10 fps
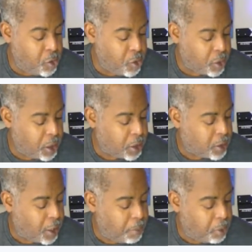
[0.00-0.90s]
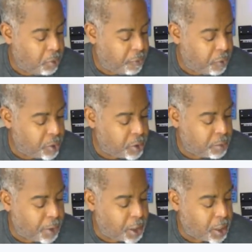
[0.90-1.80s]
New York Knicks came through
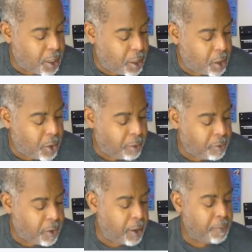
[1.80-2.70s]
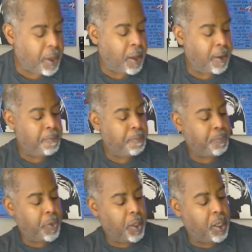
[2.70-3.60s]
for us, beat Chicago outright by
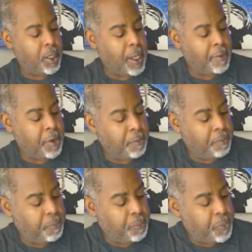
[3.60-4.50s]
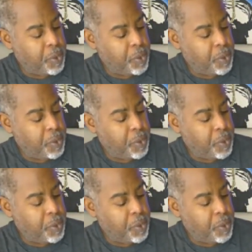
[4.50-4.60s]
11.